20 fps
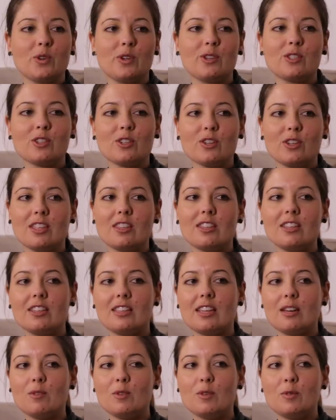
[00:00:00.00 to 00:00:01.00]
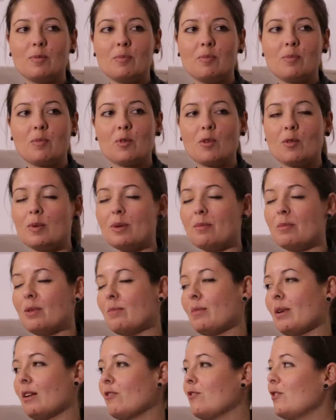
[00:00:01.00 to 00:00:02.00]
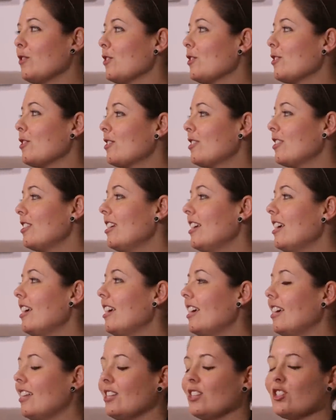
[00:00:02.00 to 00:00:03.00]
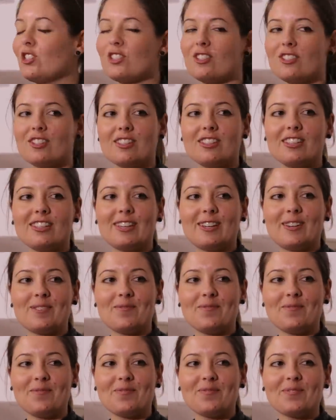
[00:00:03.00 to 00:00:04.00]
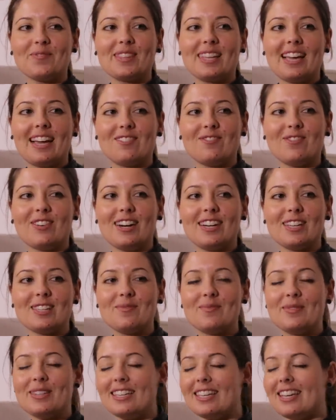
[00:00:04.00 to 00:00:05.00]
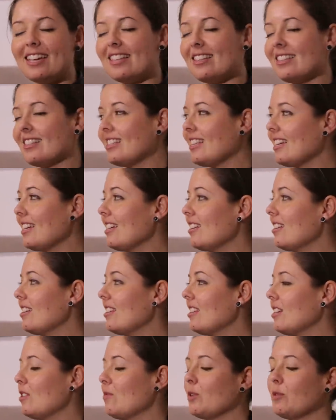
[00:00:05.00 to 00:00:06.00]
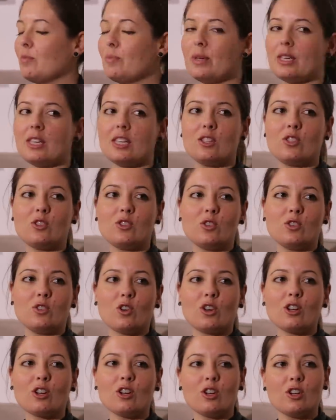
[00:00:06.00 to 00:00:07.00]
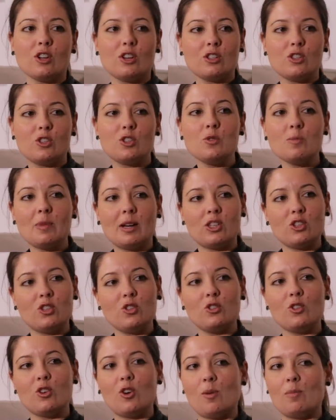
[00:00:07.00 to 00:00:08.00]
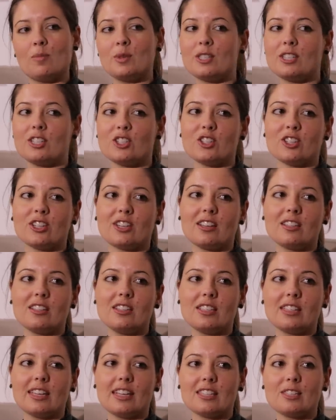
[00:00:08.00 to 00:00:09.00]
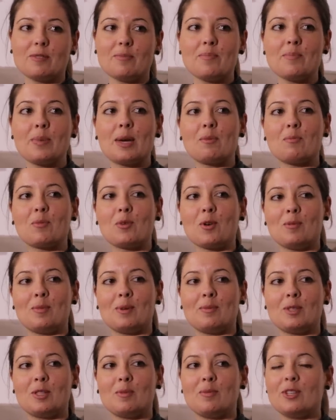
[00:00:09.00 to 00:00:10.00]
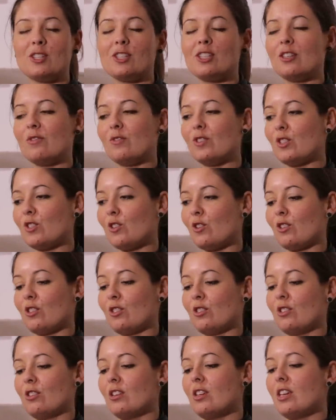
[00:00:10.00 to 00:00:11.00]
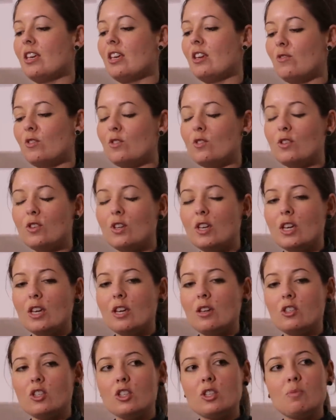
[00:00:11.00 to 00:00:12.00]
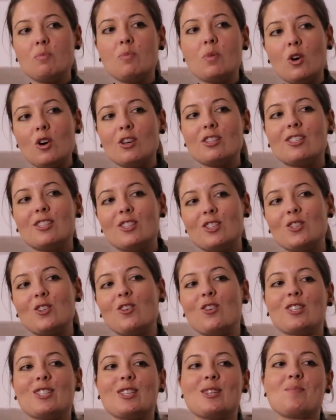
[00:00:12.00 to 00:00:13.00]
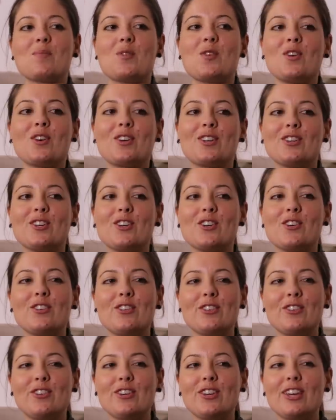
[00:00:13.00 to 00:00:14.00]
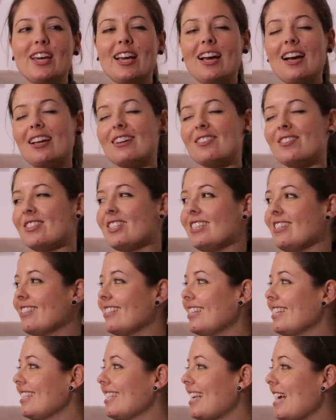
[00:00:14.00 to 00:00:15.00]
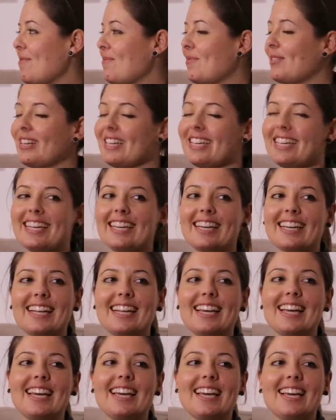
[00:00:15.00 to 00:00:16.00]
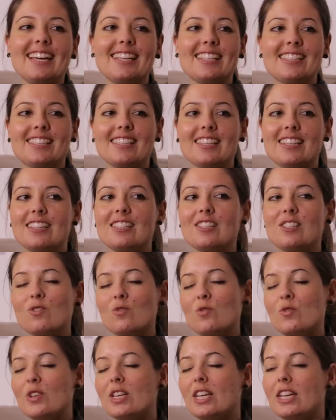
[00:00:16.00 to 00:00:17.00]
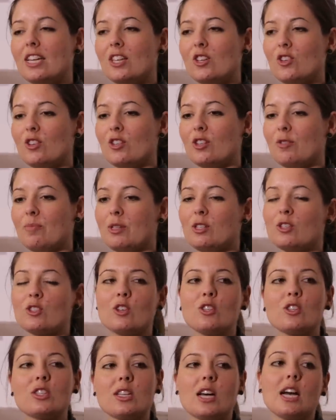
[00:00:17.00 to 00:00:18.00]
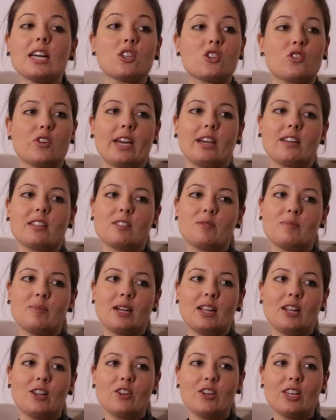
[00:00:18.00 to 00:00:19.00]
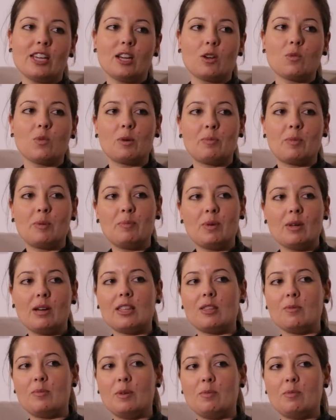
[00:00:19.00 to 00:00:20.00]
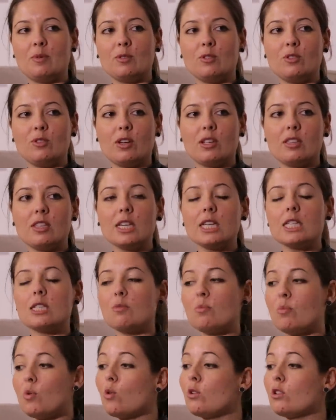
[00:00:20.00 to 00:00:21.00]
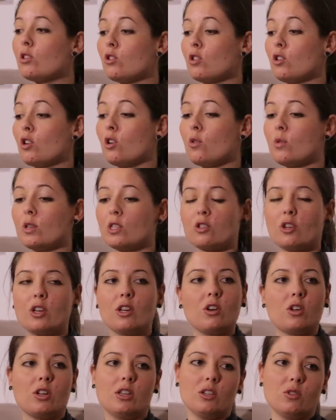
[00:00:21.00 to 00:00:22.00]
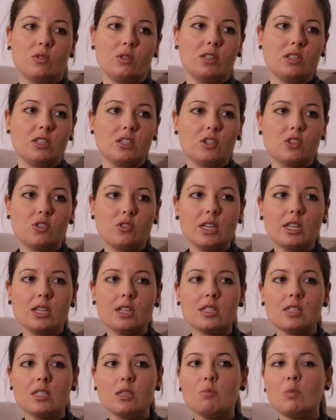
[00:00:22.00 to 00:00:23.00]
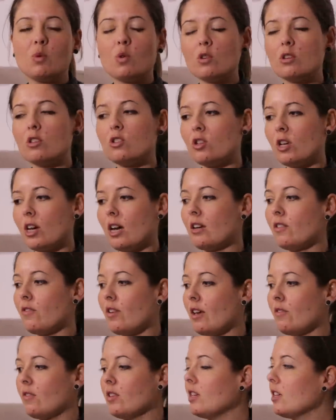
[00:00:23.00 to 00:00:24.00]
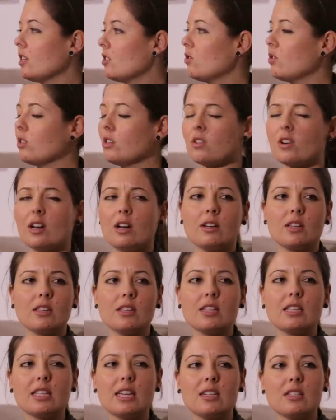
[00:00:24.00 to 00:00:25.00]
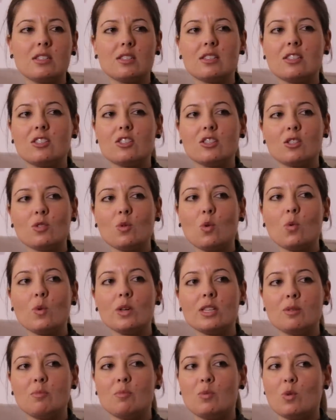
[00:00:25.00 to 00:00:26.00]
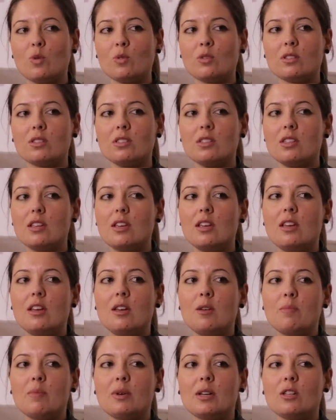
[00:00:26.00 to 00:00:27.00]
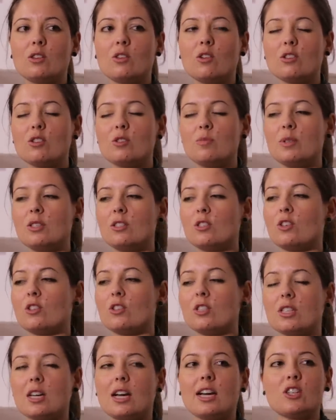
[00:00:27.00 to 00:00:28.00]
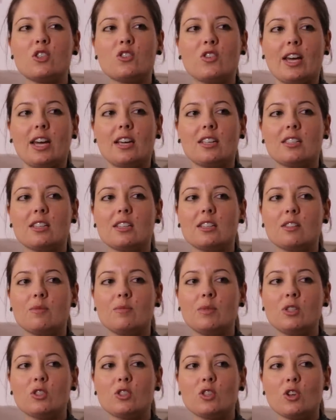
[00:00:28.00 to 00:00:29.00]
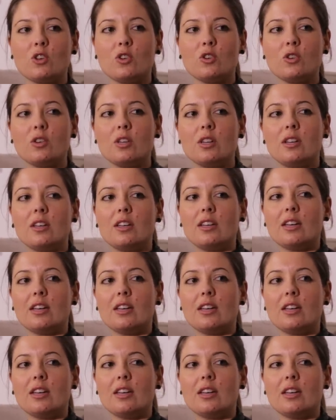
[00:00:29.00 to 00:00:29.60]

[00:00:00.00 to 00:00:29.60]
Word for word: work. So I think that would probably be my first initial um, advice be? And then the second thing would be to not look too much to the competition. I think that's a big problem, especially if you start, if you just pass the starting mark, you know, and you kind of see things happening and it's, it's really, you could be so sidetracked by looking at what other people do. I think it's important to know what's going on in your industry and it's important to kind of have an ear to the ground. I think that is just mm. always important, but not to be so sidetracked and be so